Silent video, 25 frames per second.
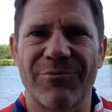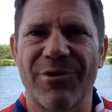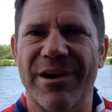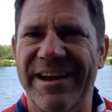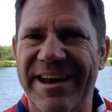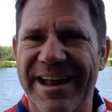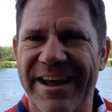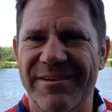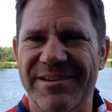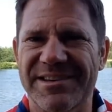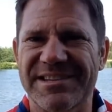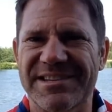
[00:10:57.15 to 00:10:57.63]

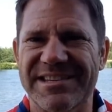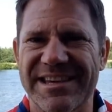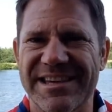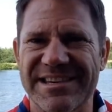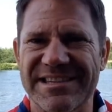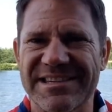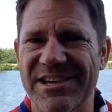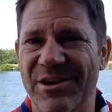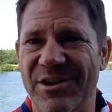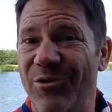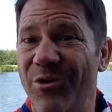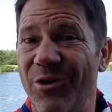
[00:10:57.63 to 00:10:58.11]
Right now
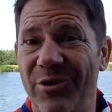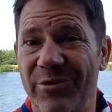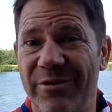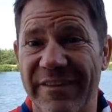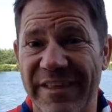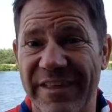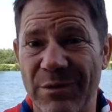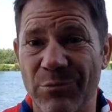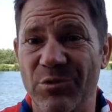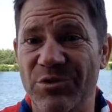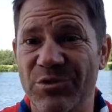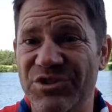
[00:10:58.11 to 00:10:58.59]
it's so hot
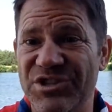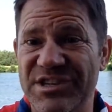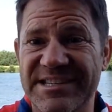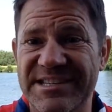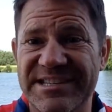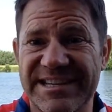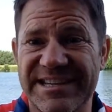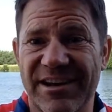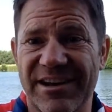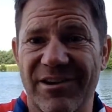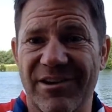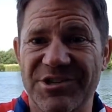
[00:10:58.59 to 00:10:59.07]
that they would
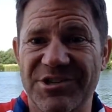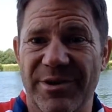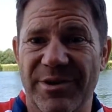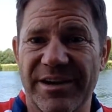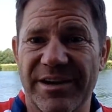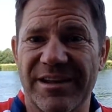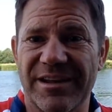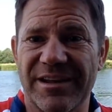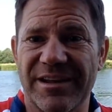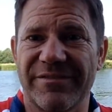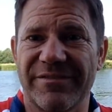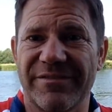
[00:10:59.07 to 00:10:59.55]
just
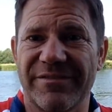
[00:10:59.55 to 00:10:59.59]
dehydrate if